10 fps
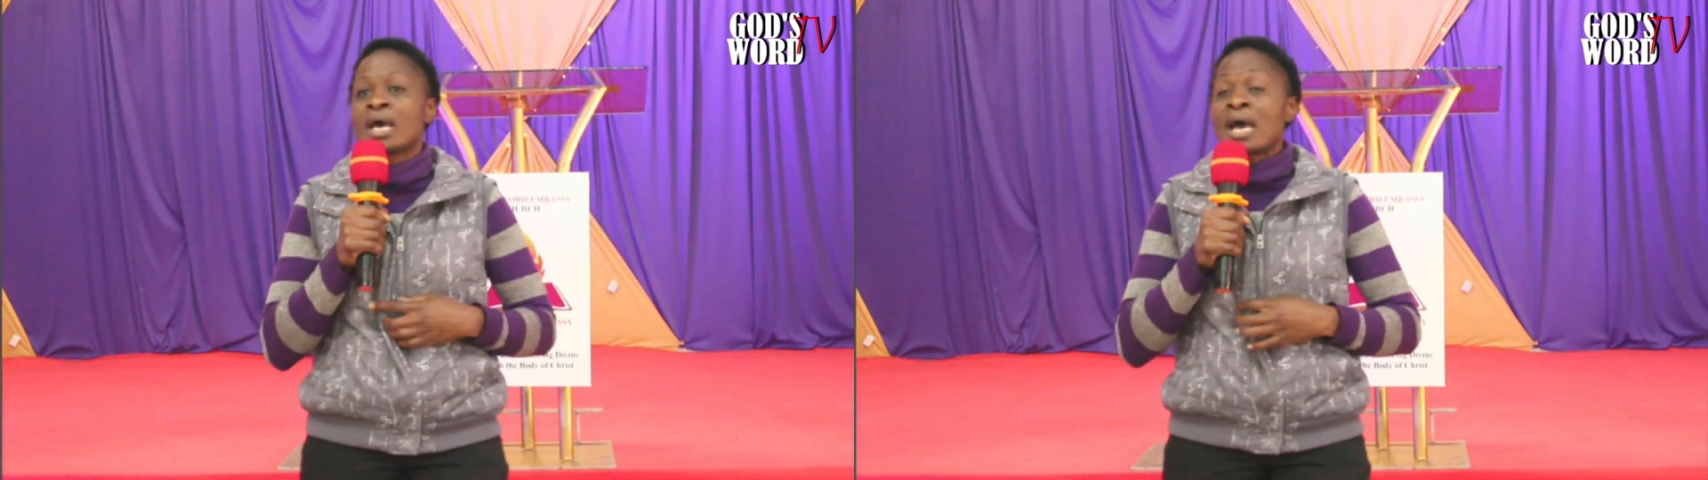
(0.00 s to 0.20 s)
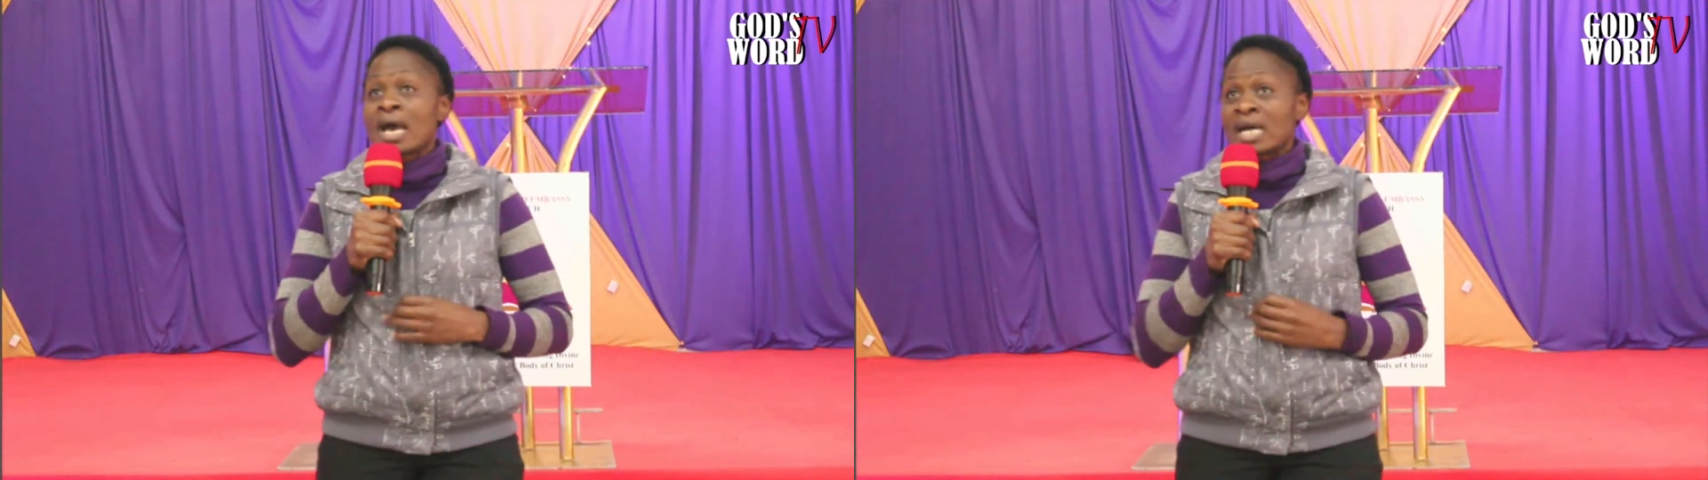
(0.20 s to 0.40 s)

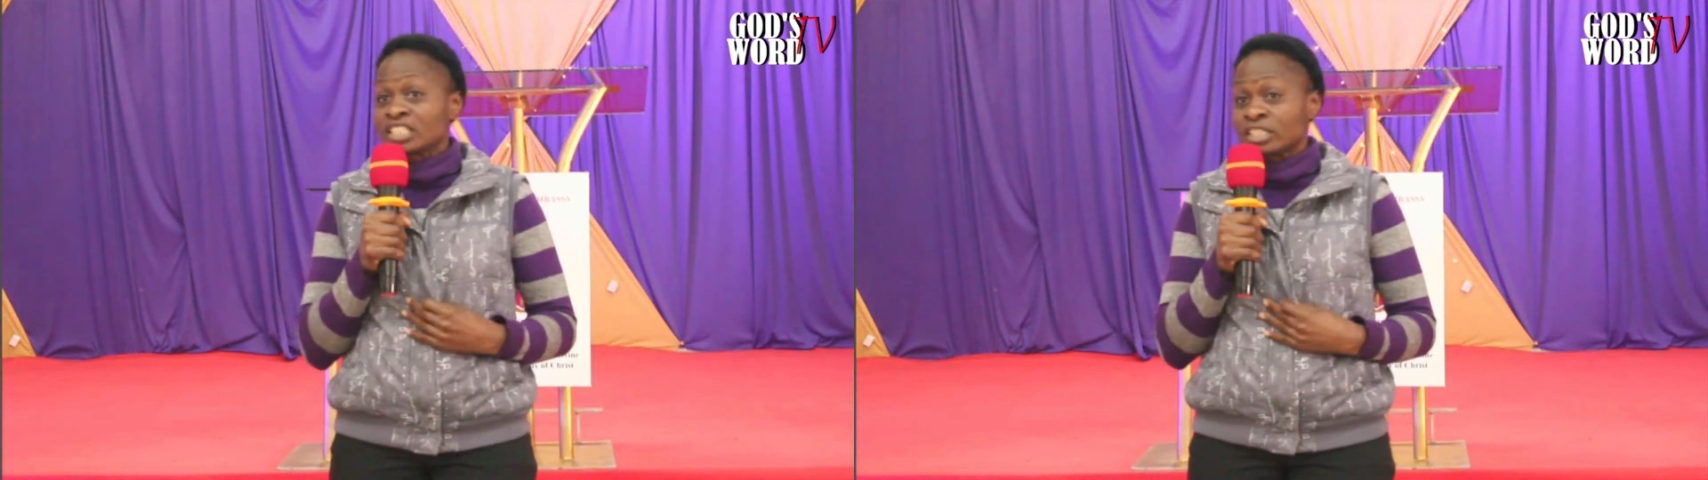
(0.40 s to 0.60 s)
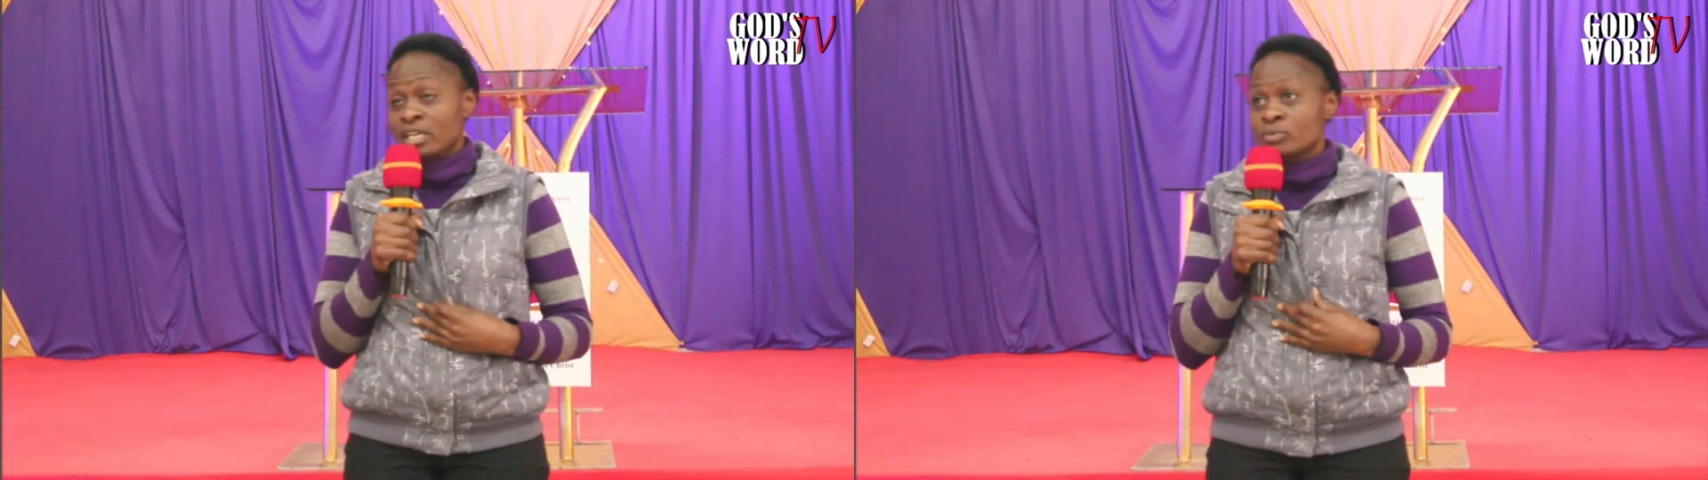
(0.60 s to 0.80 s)
at
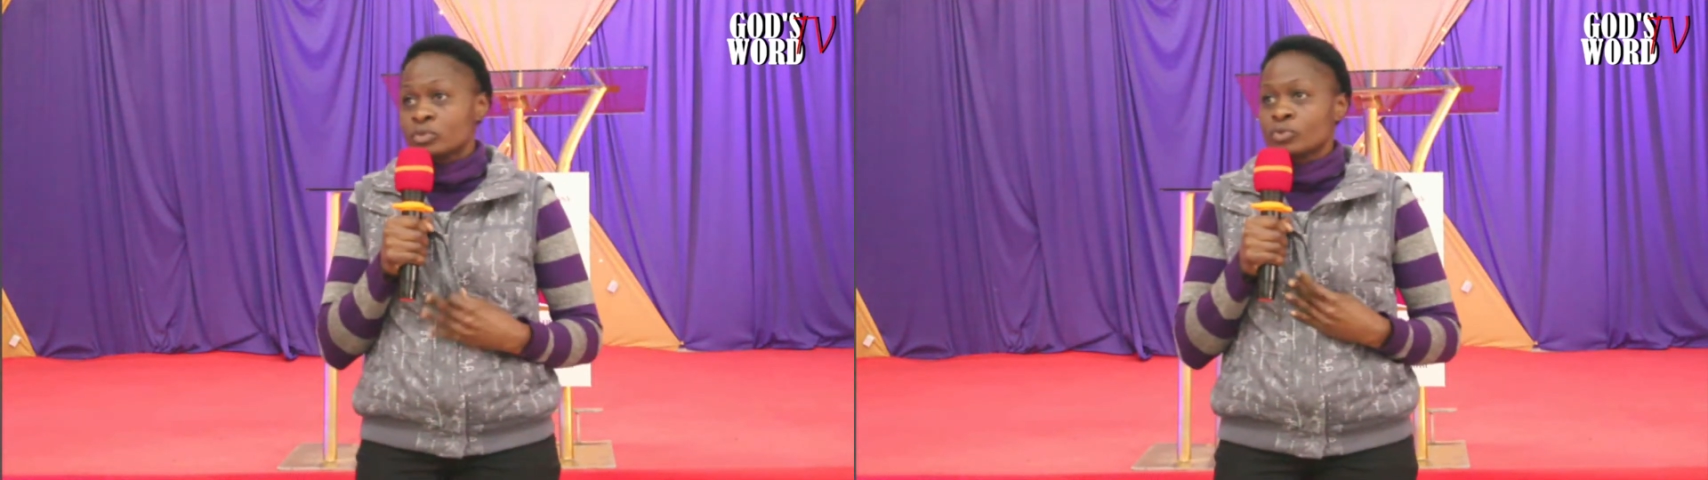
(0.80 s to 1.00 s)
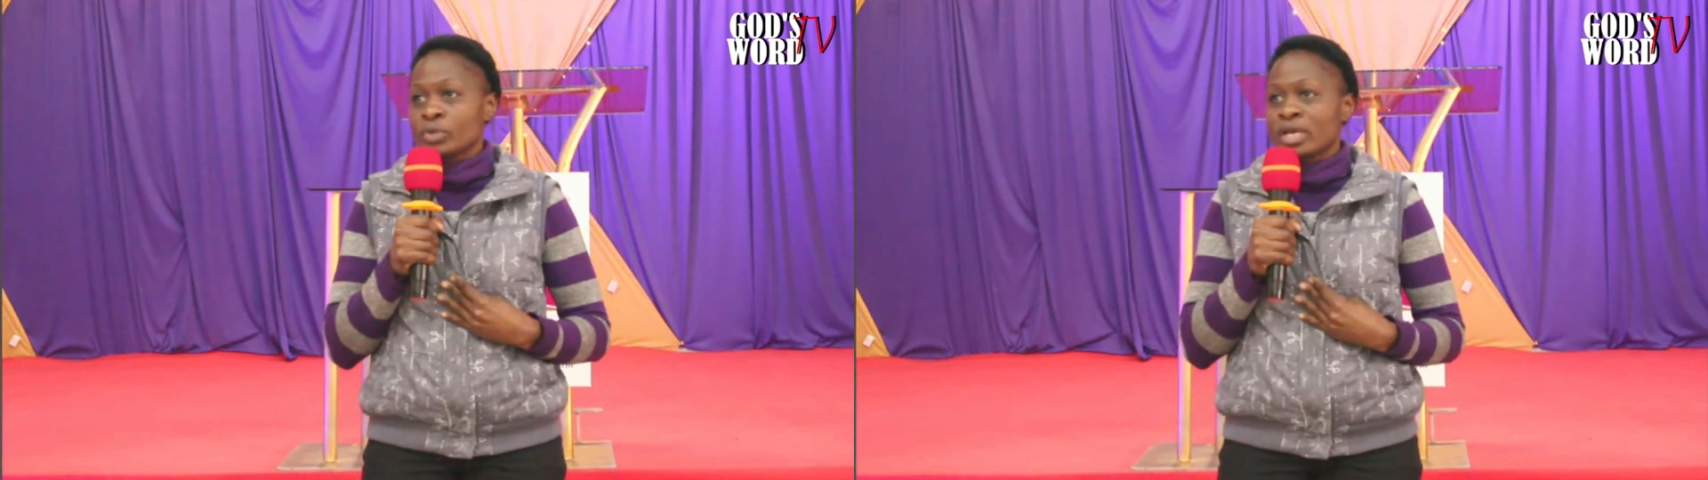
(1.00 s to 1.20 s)
times
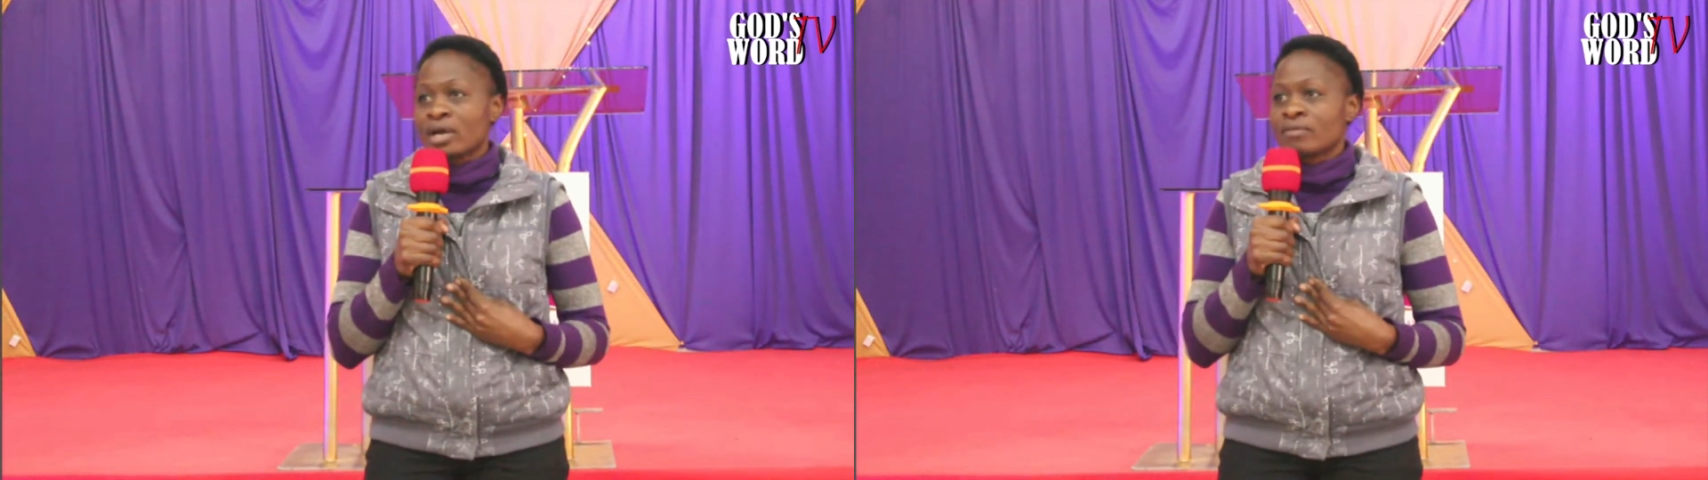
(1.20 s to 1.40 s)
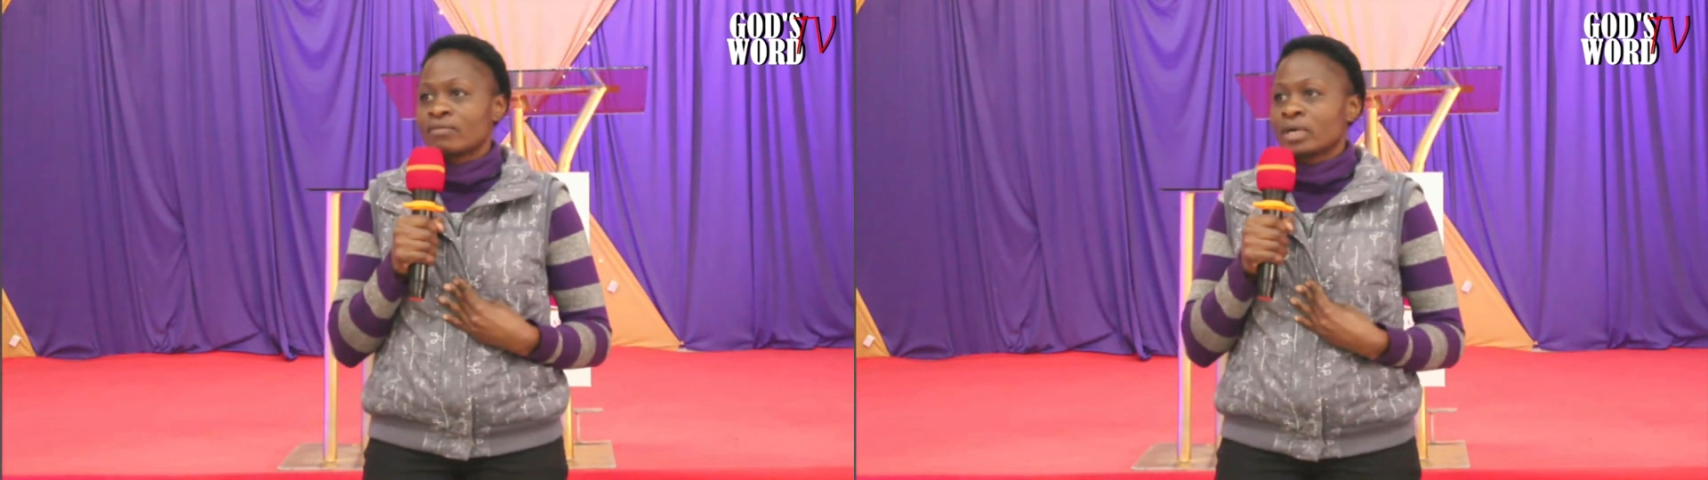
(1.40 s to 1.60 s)
we have,